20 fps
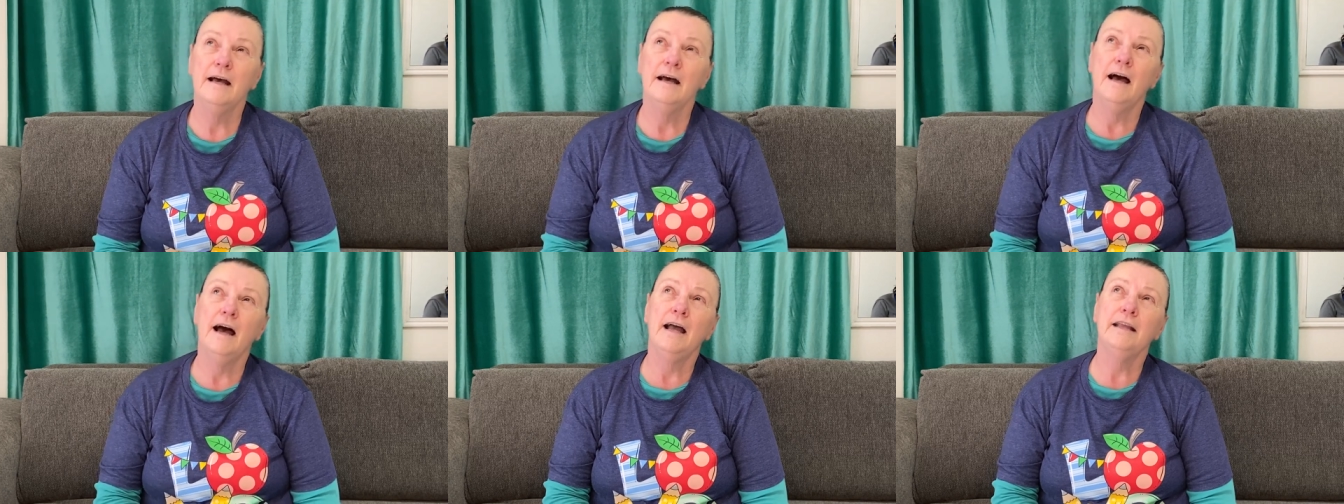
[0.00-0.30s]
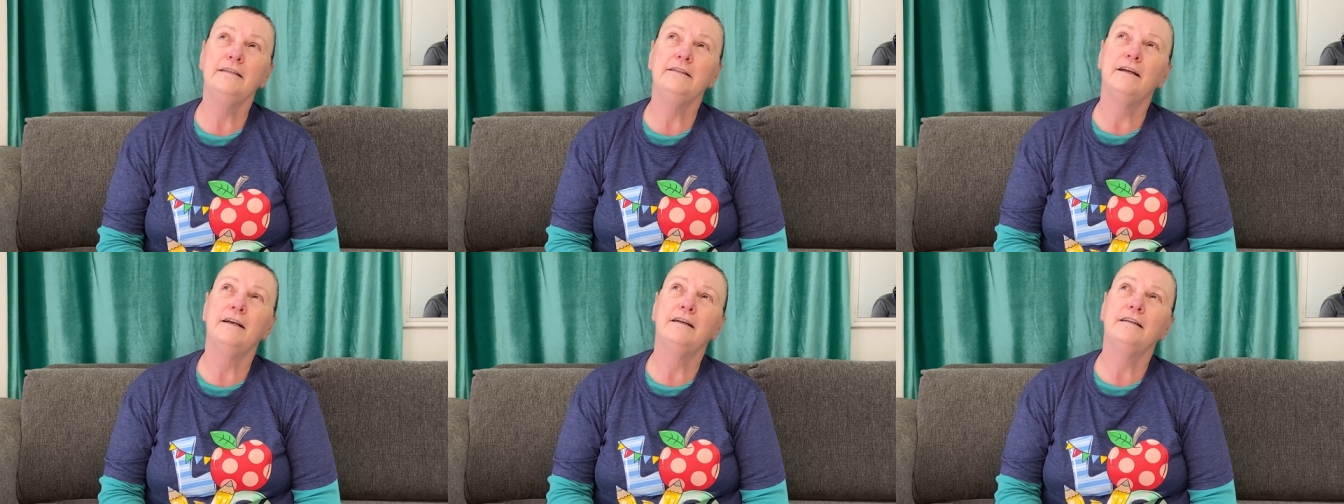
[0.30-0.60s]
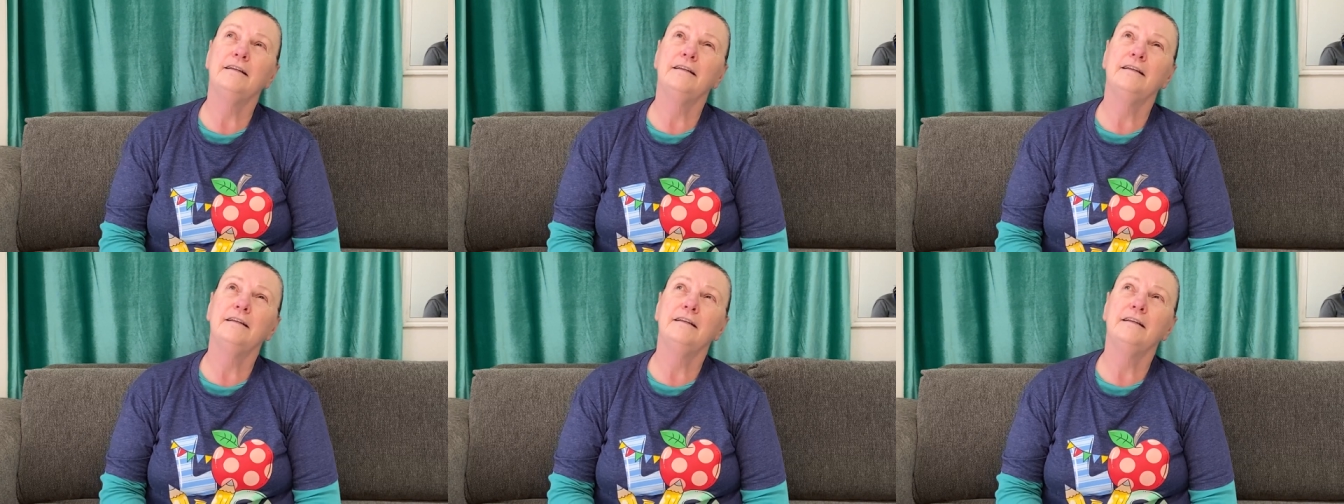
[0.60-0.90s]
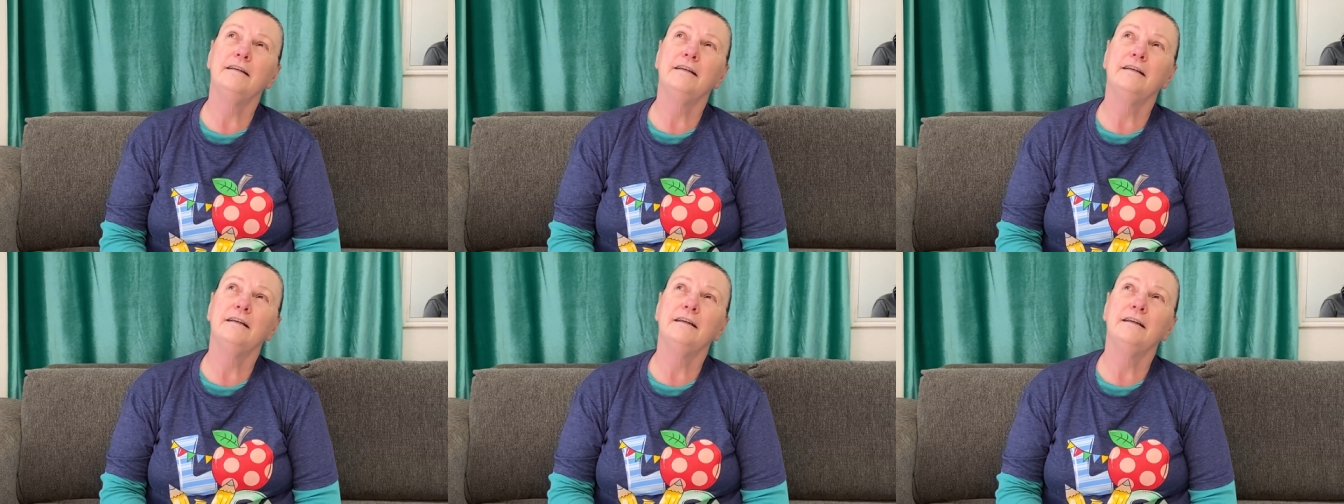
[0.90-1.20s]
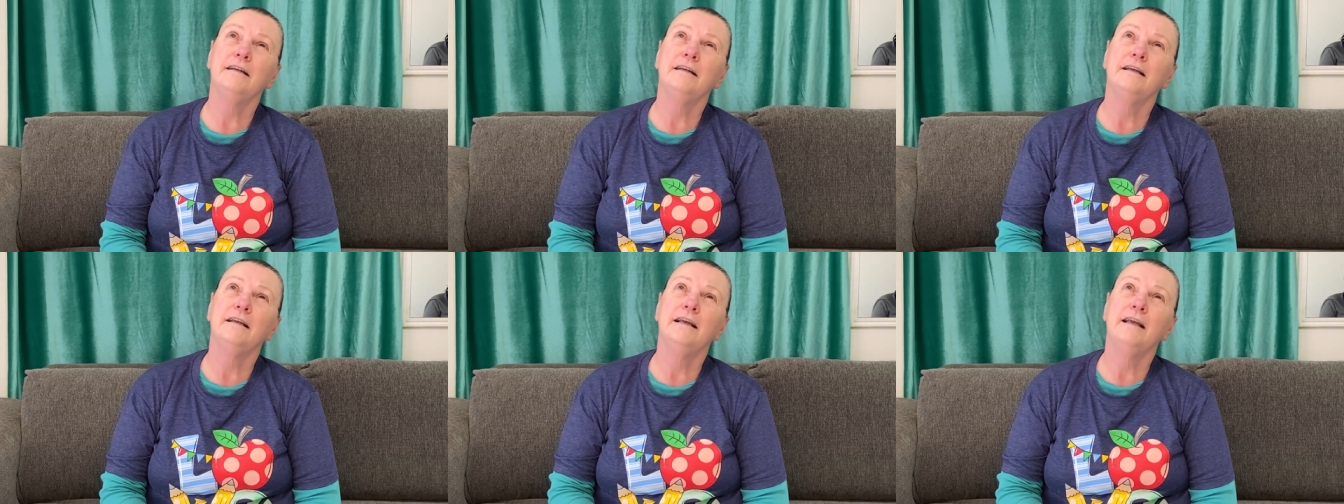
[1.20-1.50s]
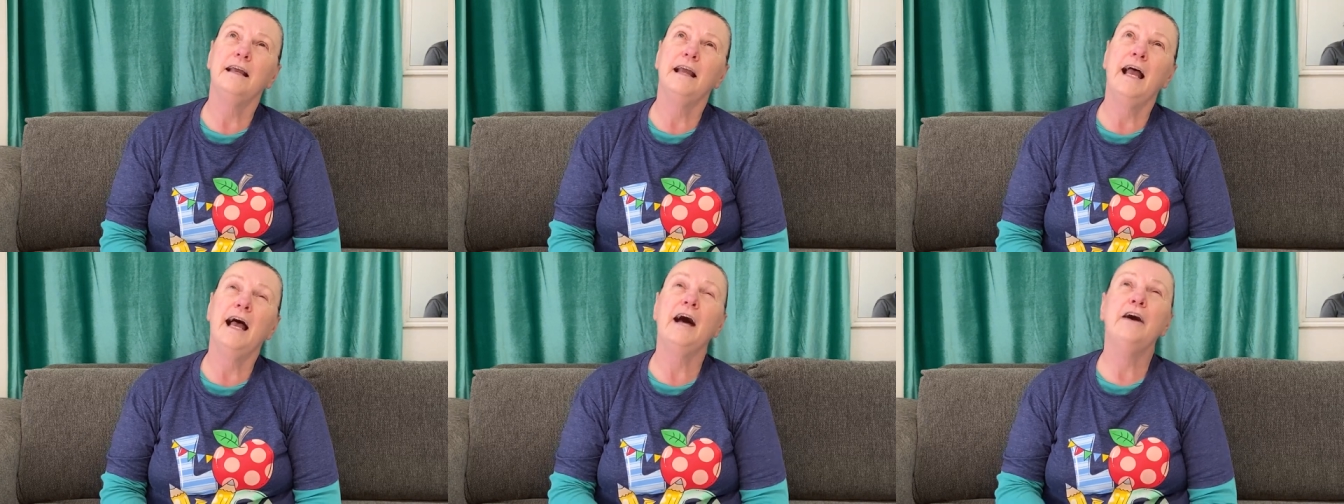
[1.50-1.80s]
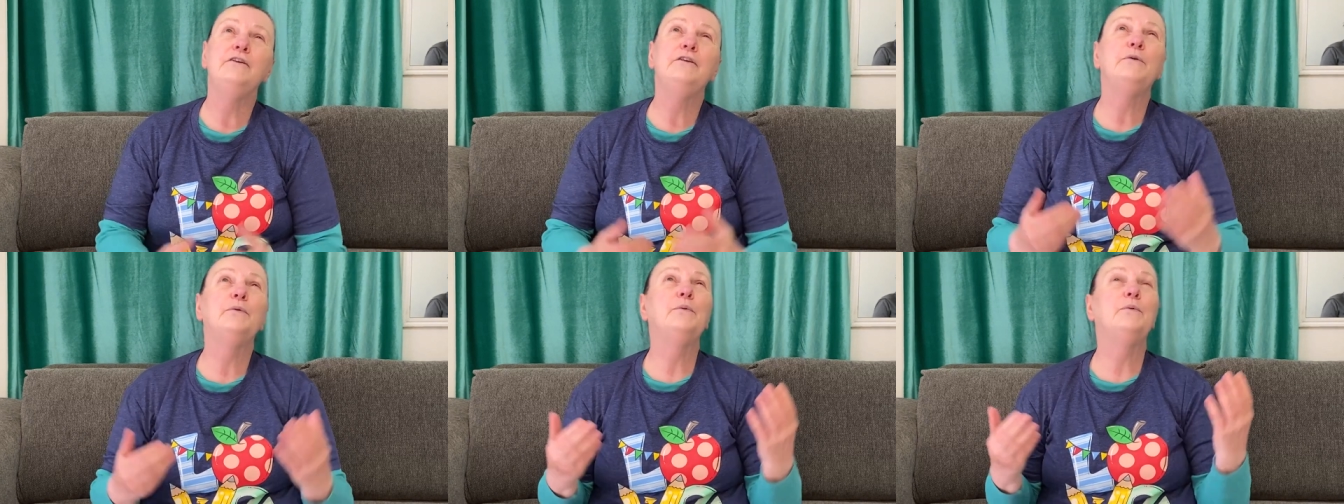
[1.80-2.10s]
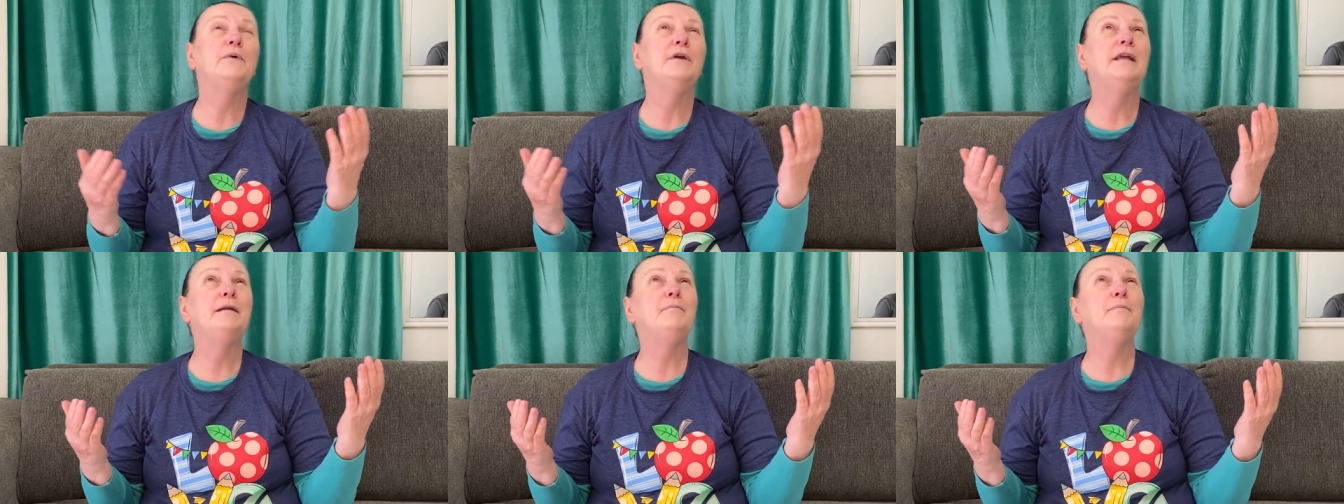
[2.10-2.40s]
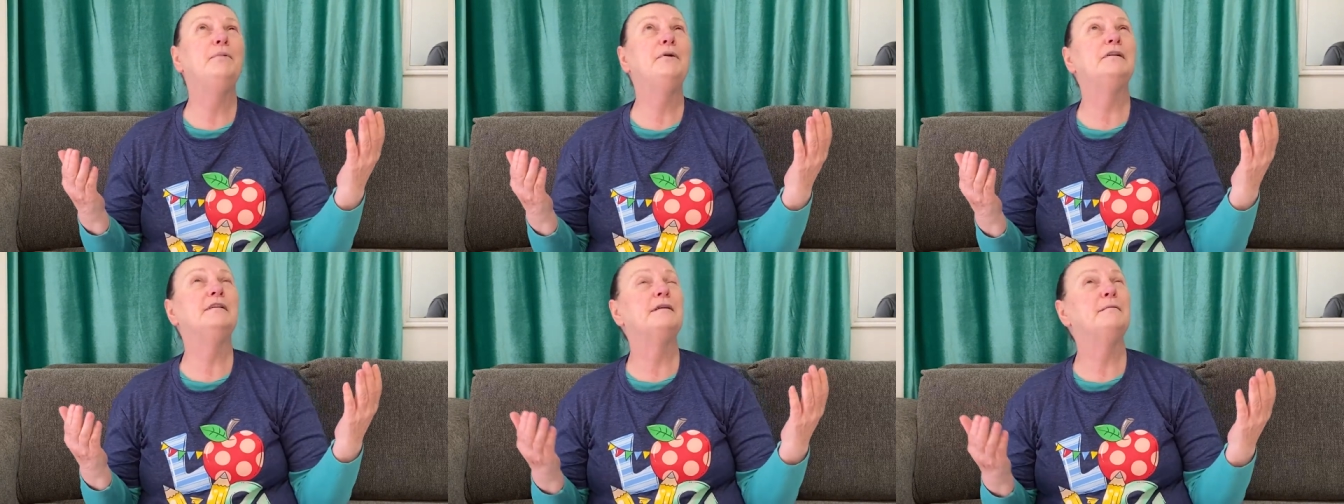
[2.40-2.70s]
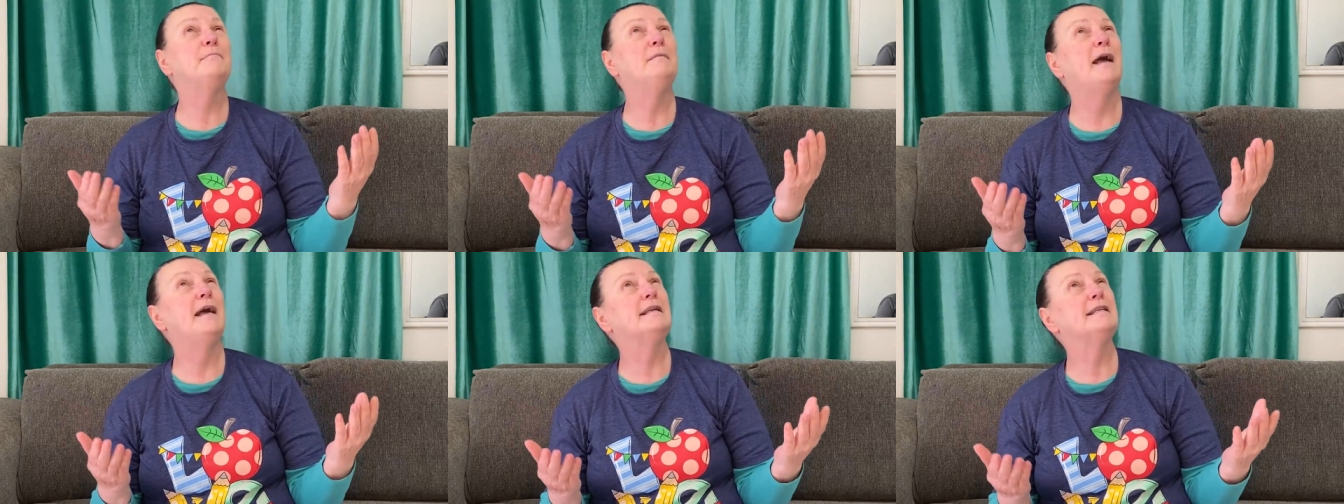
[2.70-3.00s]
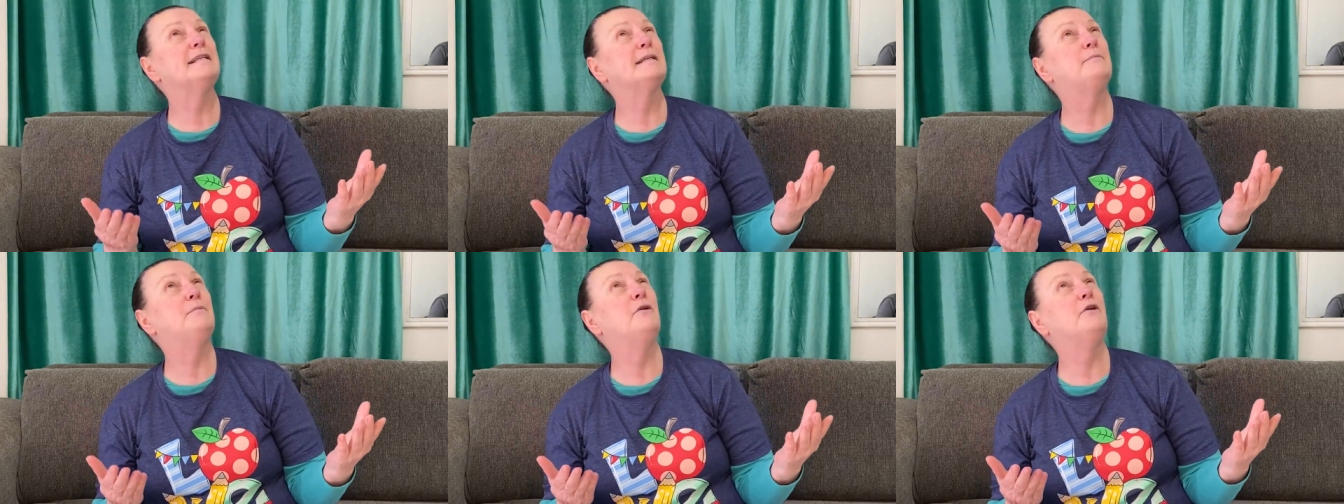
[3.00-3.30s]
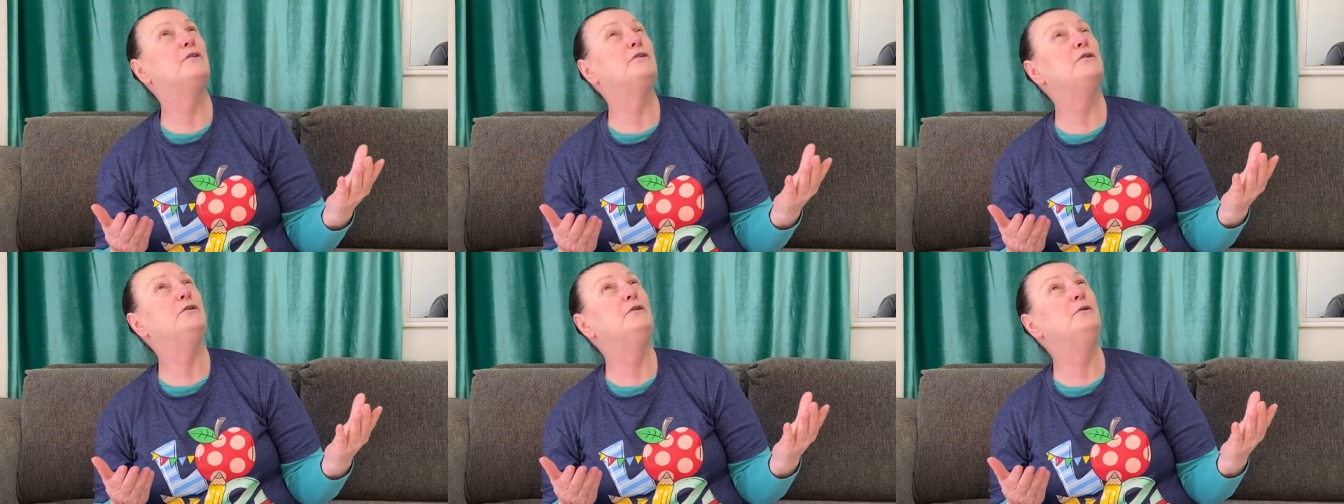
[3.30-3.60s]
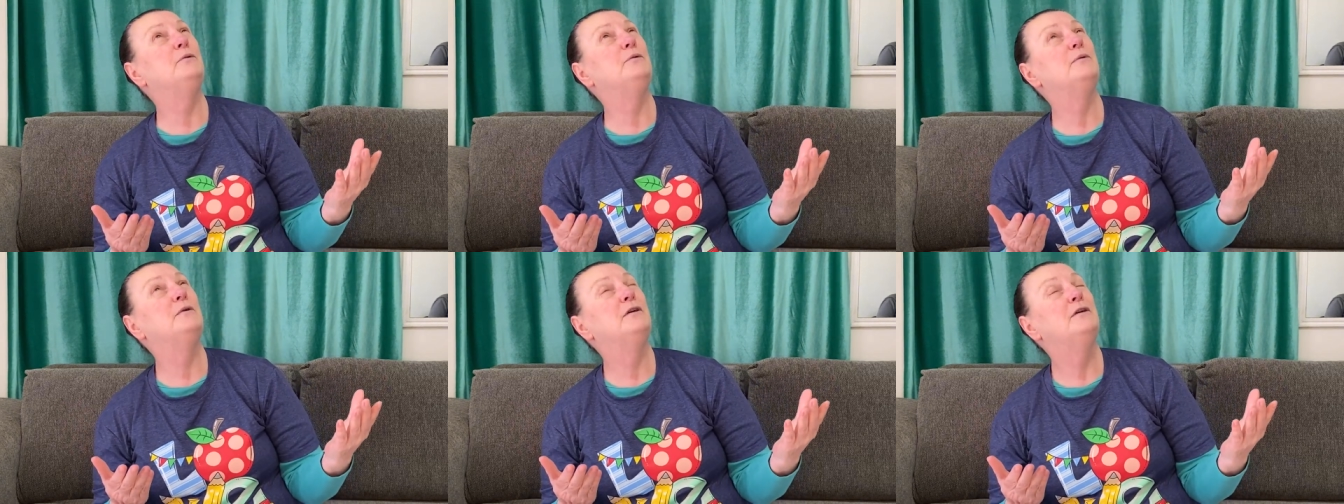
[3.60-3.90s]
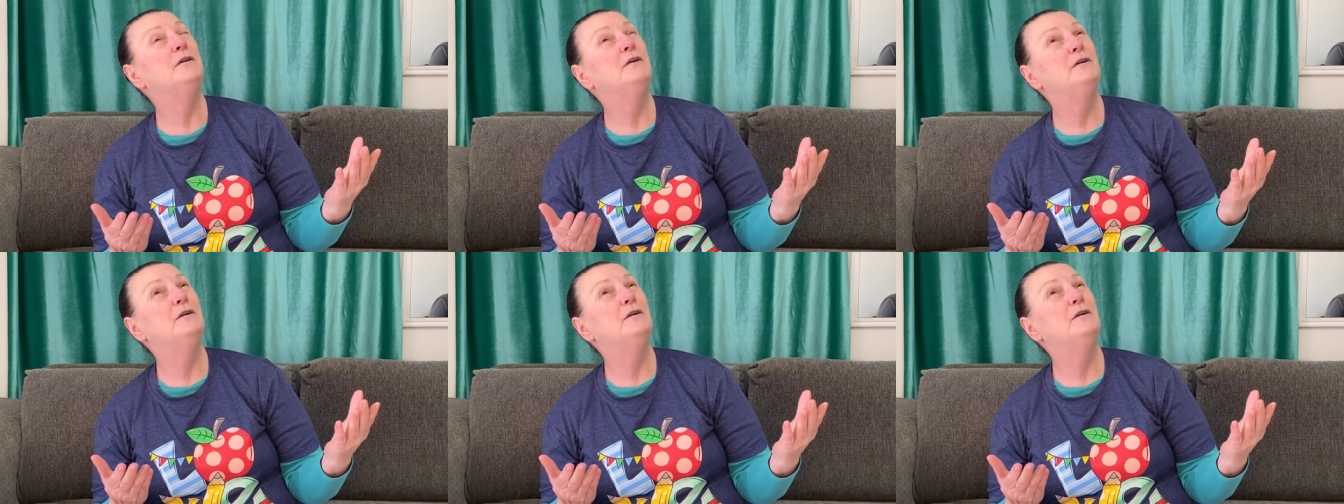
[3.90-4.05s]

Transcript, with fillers: I thought, how do we put demands upon you